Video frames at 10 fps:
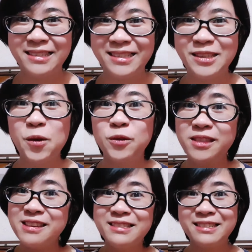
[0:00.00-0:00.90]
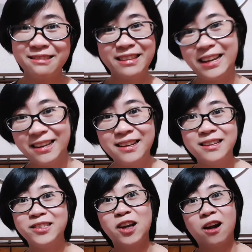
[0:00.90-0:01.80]
So these
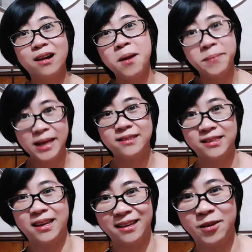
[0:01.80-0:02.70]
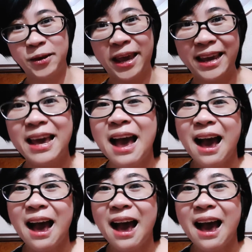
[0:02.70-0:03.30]
ladies are amazing, okay?